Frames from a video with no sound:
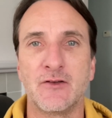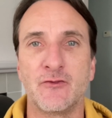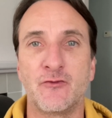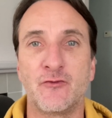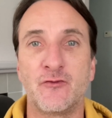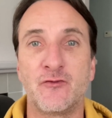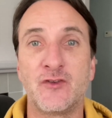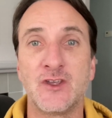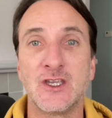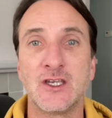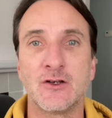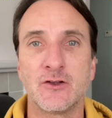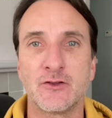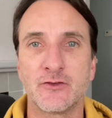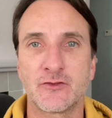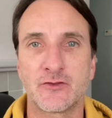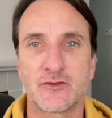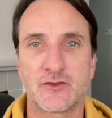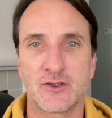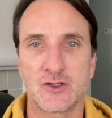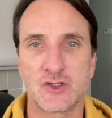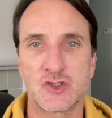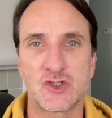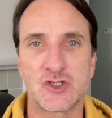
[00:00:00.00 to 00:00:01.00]
feels
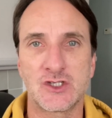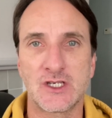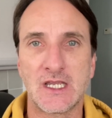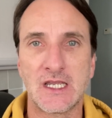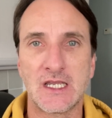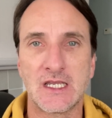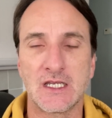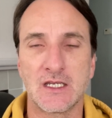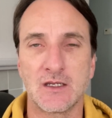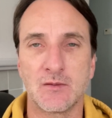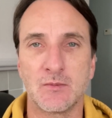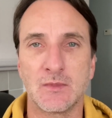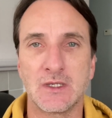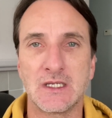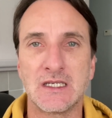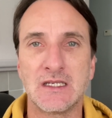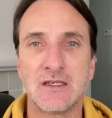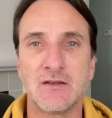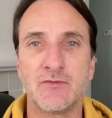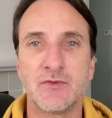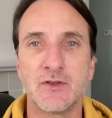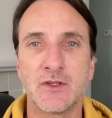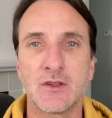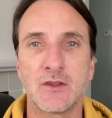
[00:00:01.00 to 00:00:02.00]
the shame
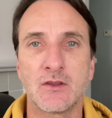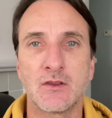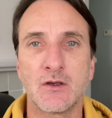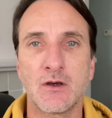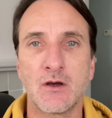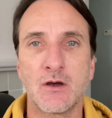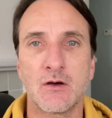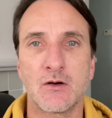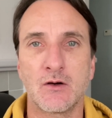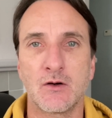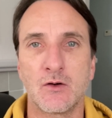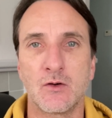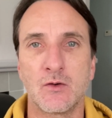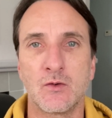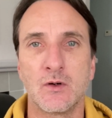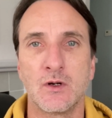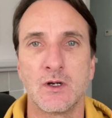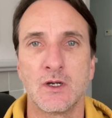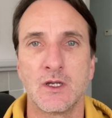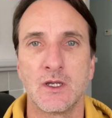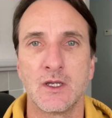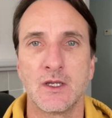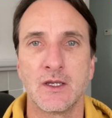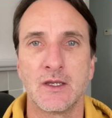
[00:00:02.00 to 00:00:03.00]
even though
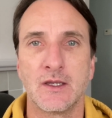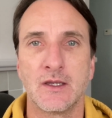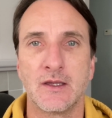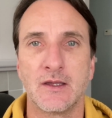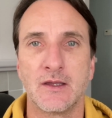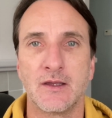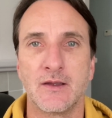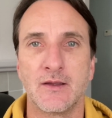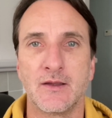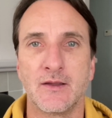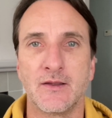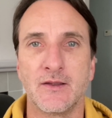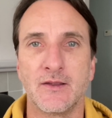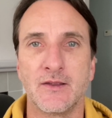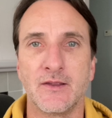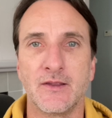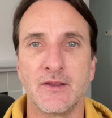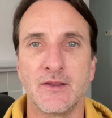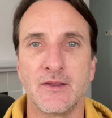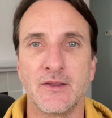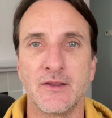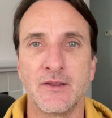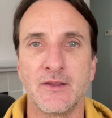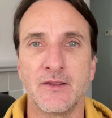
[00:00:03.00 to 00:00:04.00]

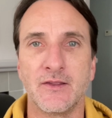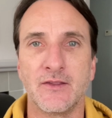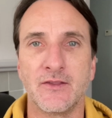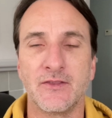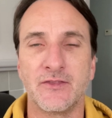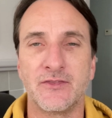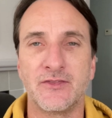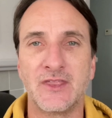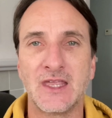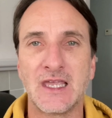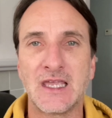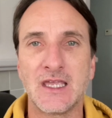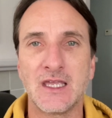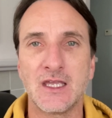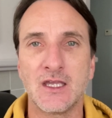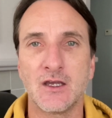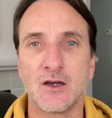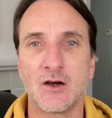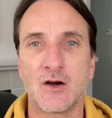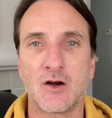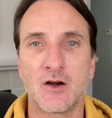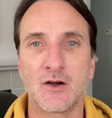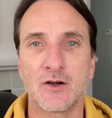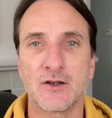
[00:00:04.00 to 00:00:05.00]
they
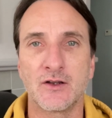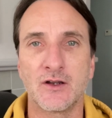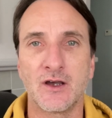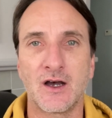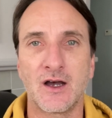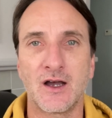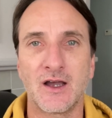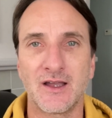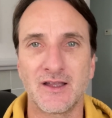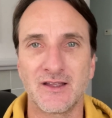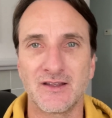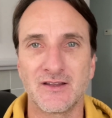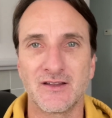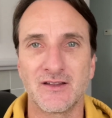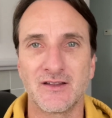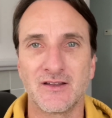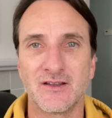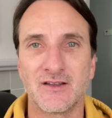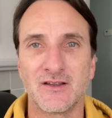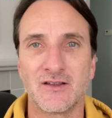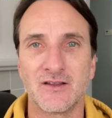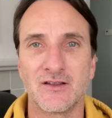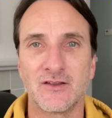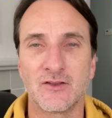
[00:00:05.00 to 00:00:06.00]
are not,
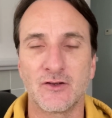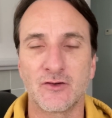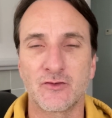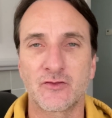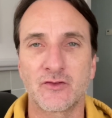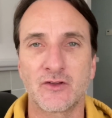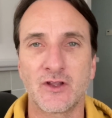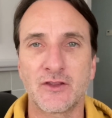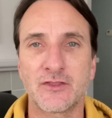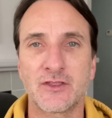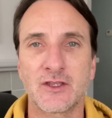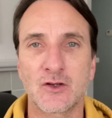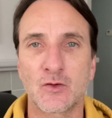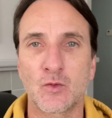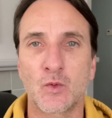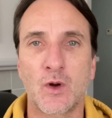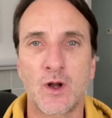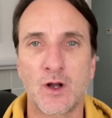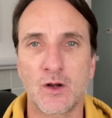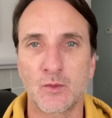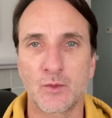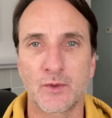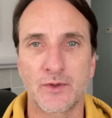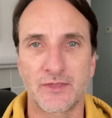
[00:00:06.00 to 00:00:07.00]
there's nothing
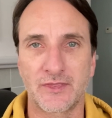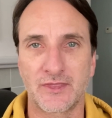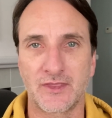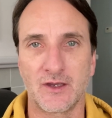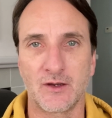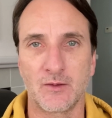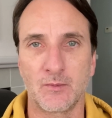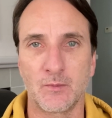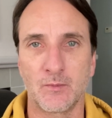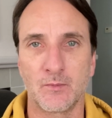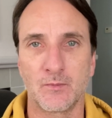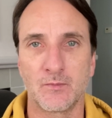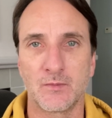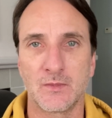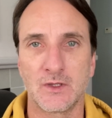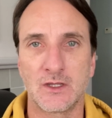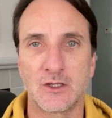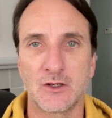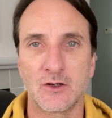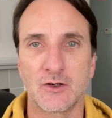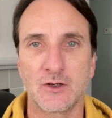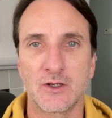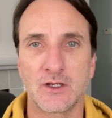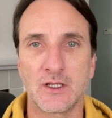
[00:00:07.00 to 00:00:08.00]
wrong with them.
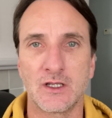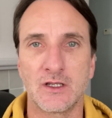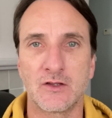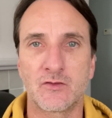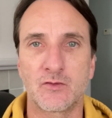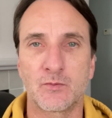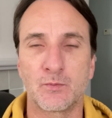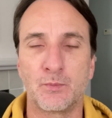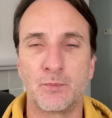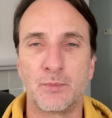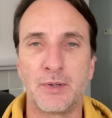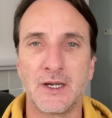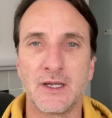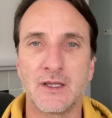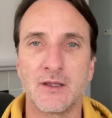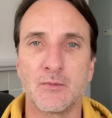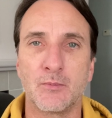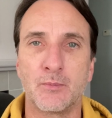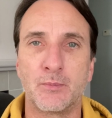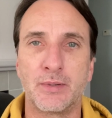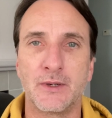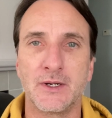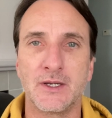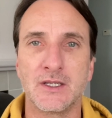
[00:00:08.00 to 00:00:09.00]

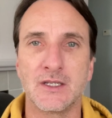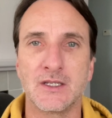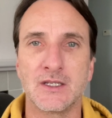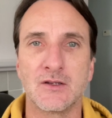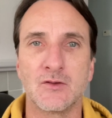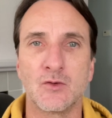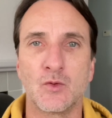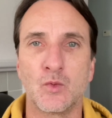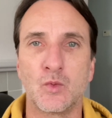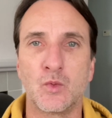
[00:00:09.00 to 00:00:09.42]
But